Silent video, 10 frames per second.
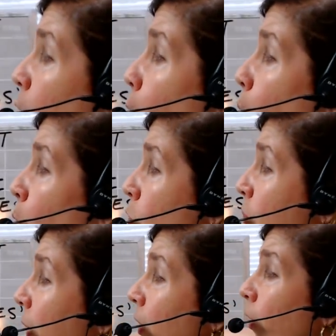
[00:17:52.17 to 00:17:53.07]
old
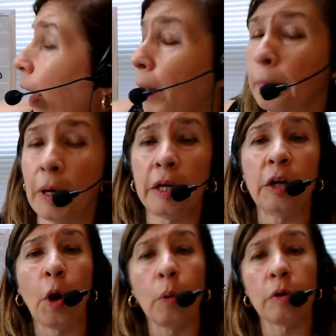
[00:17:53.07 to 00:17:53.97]
paradigm. You
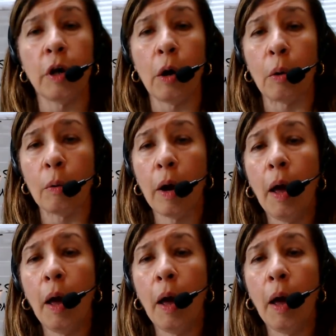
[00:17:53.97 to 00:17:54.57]
don't know.